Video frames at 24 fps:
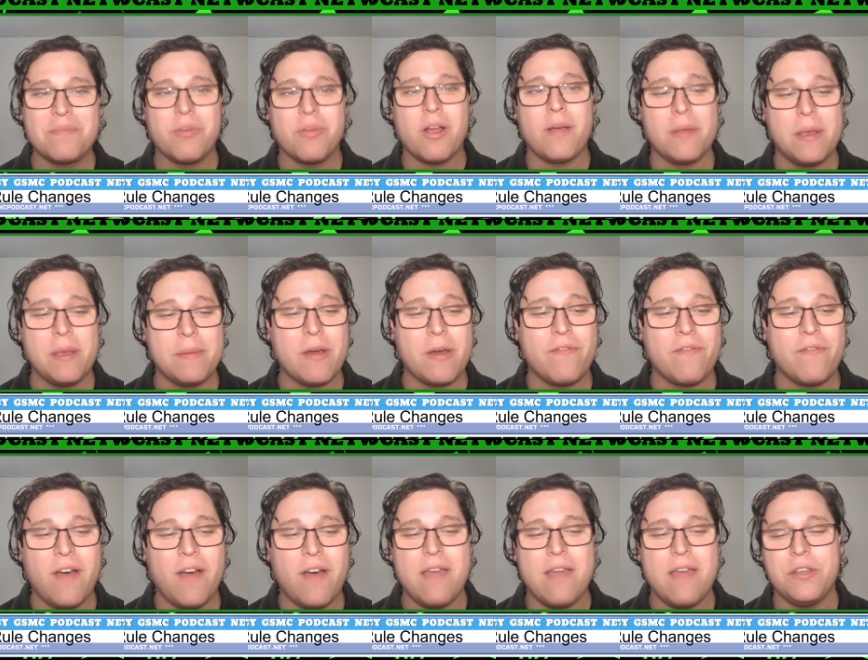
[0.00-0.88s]
Probably about
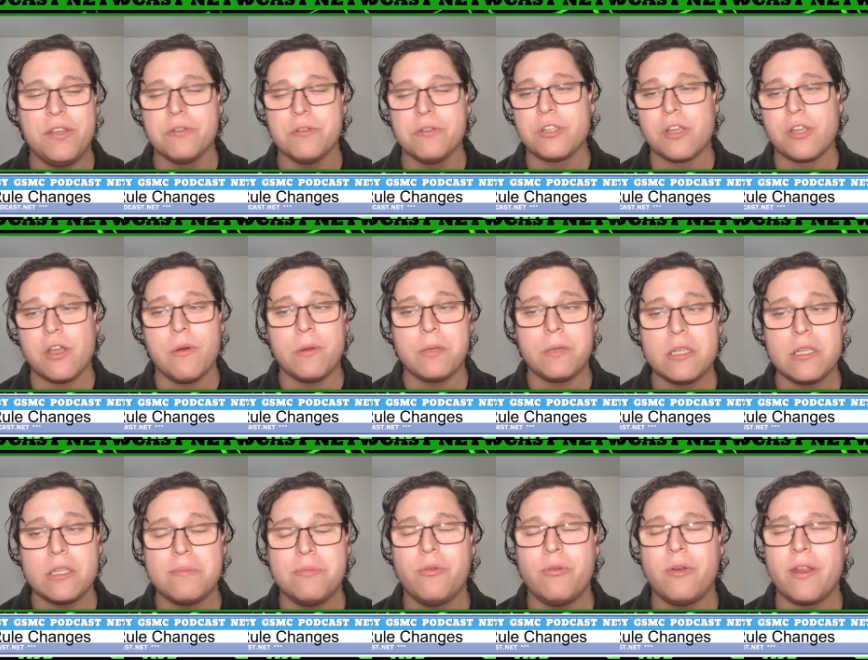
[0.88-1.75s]
five years ago at this
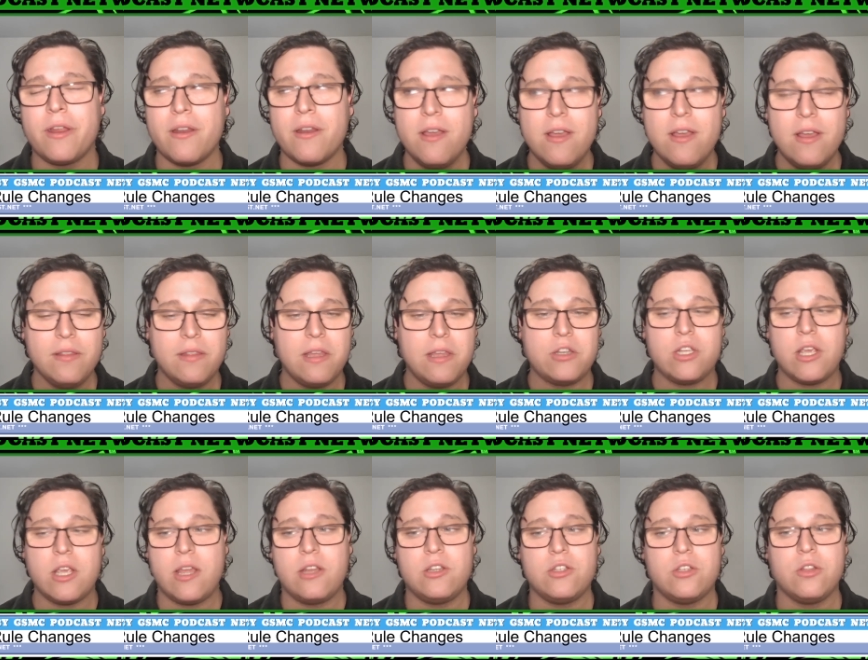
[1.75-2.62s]
point, they
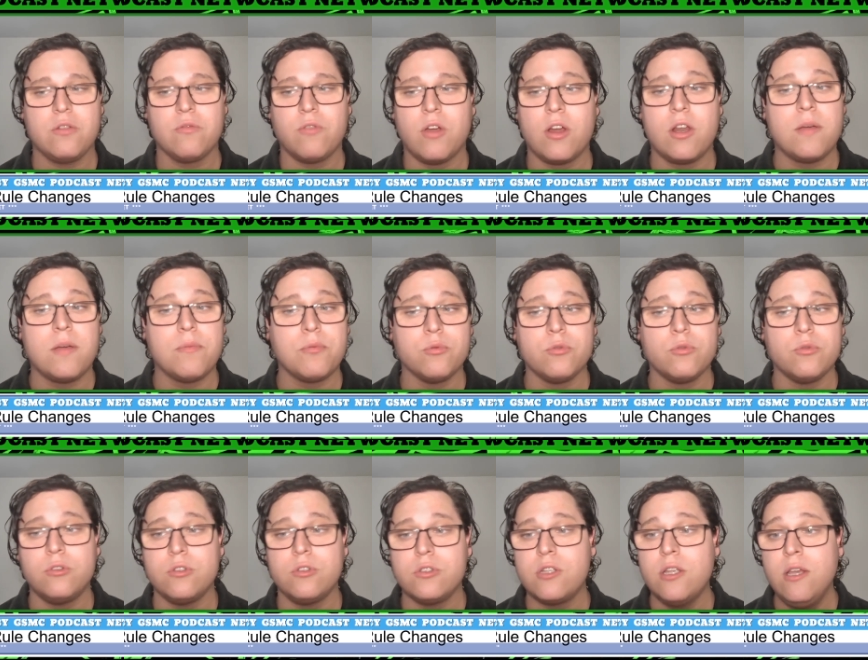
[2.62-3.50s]
changed the run-up
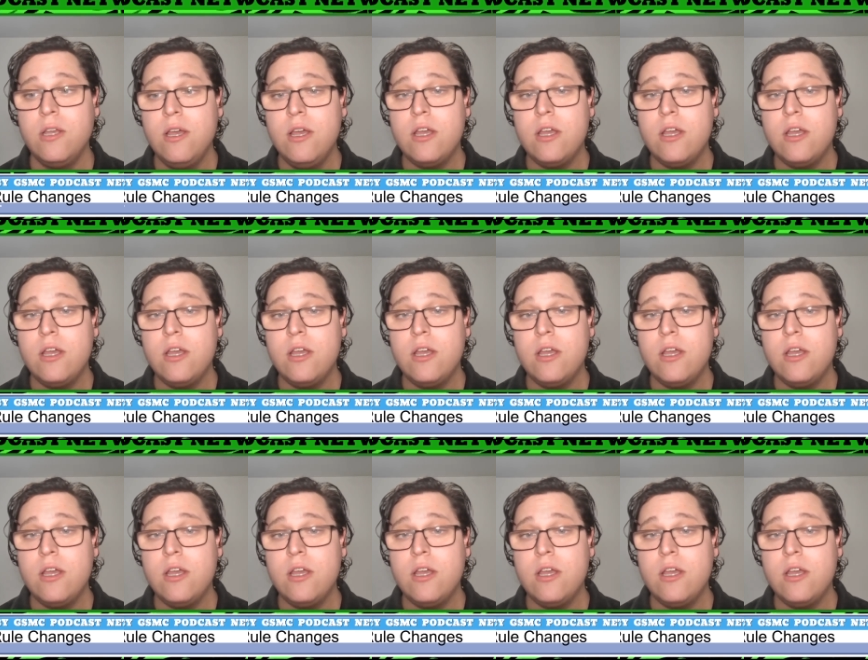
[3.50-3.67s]
rules.